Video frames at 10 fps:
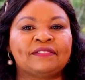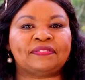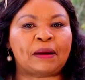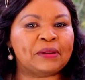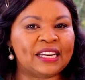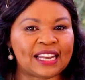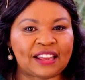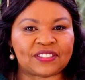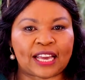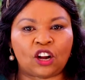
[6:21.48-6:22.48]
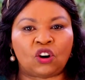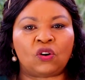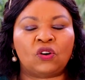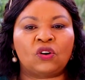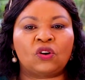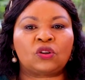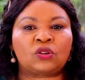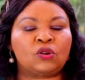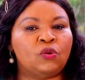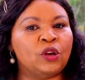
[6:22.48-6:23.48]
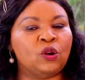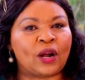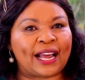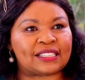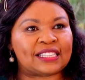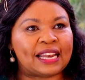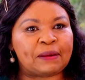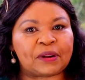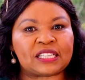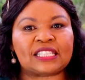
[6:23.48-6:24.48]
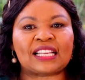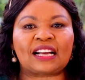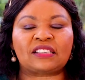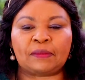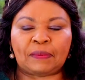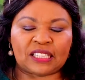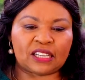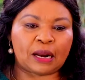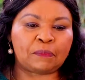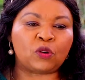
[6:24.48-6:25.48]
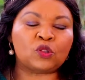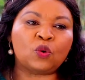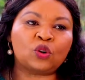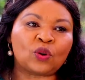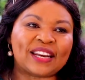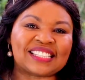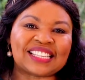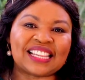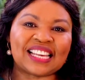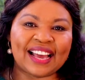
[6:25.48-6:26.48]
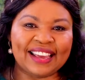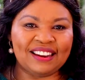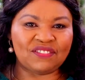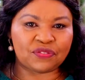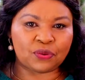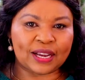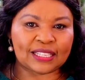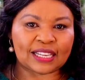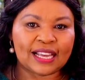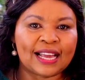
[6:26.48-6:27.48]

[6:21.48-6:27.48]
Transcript: family life cycle. We look at celebrities actually particularly because we want to understand their influence